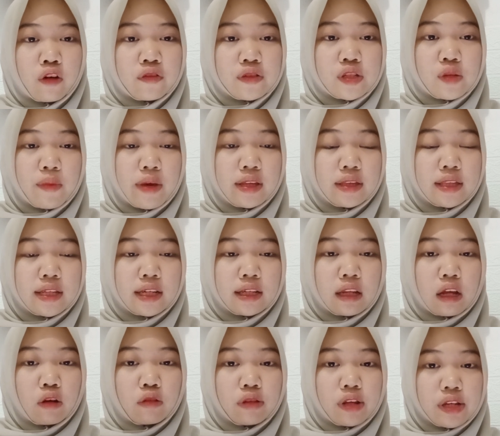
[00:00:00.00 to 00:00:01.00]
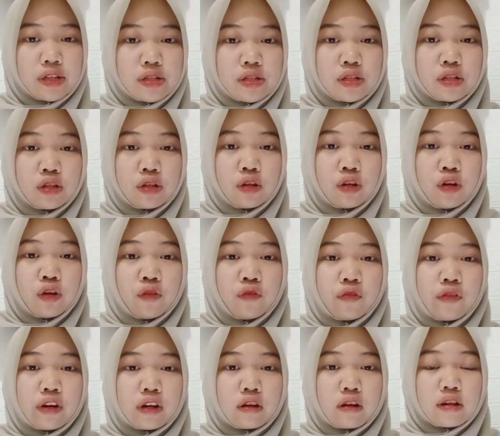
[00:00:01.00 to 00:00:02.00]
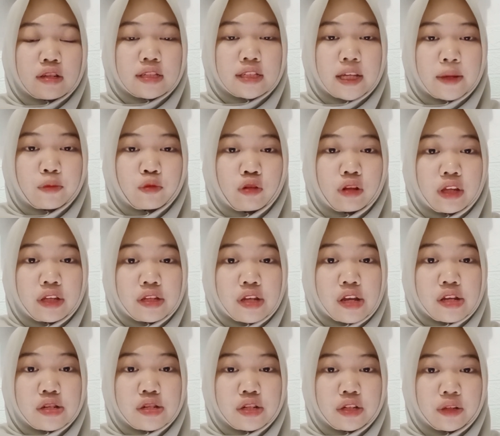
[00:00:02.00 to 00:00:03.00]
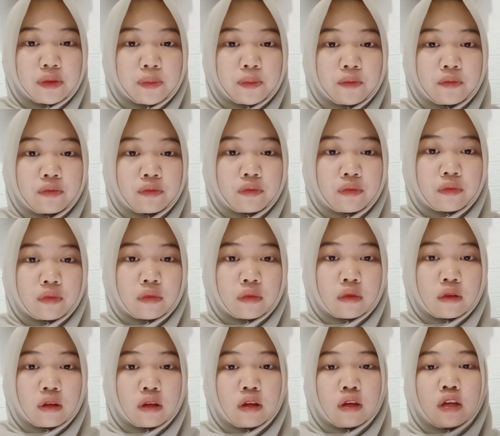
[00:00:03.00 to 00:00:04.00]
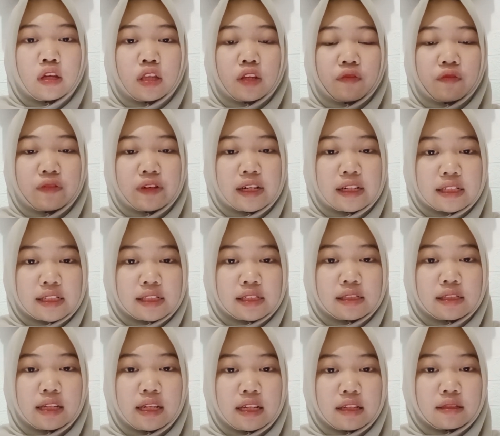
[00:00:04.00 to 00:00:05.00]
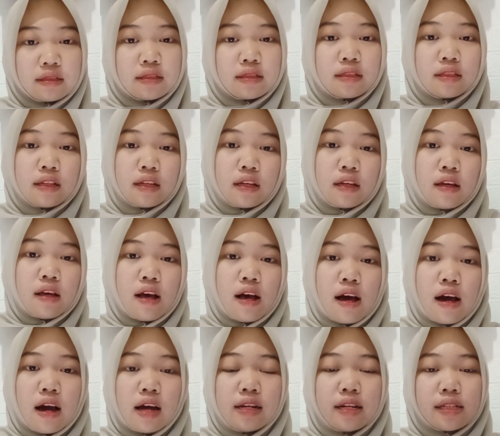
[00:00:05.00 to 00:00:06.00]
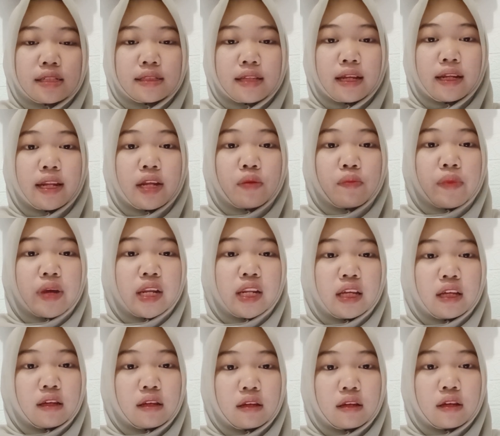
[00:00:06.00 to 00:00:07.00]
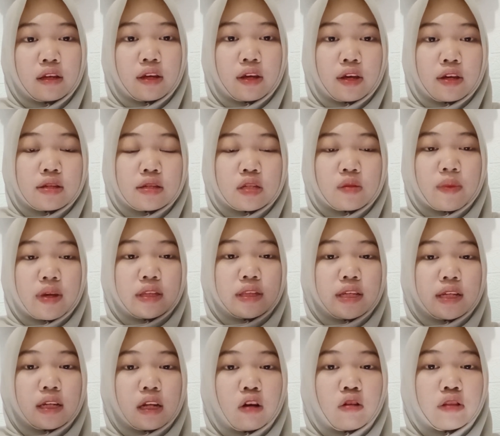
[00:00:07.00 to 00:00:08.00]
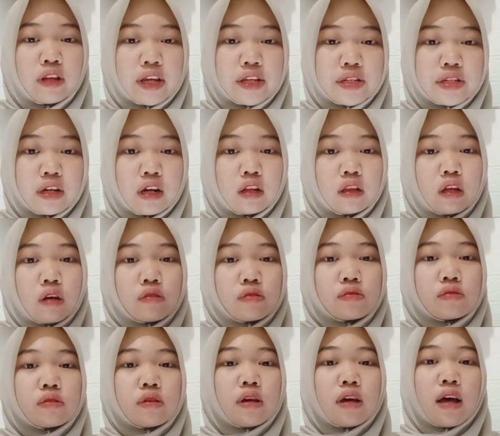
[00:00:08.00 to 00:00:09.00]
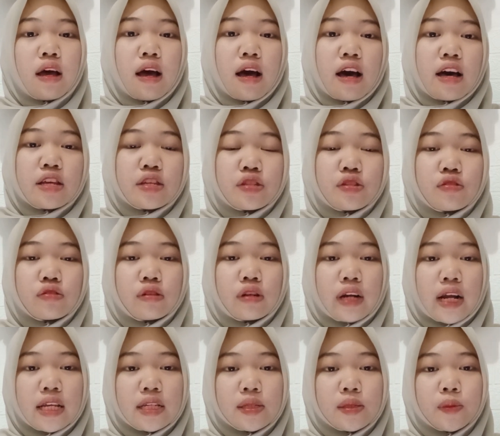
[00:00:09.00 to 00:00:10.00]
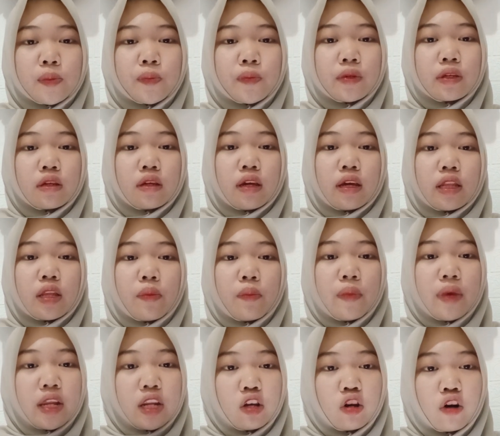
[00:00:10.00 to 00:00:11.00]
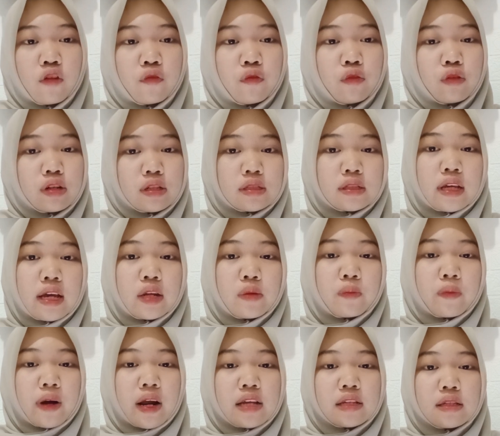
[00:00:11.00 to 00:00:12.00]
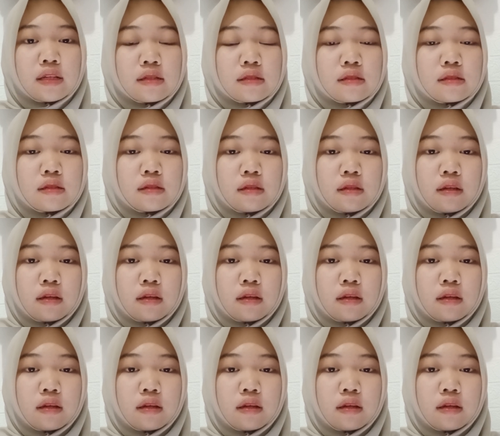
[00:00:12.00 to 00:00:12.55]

of semantic knowledge for conceptualization. The first is understanding meaning. Semantic knowledge allows us to grasp the meaning of words and phrases,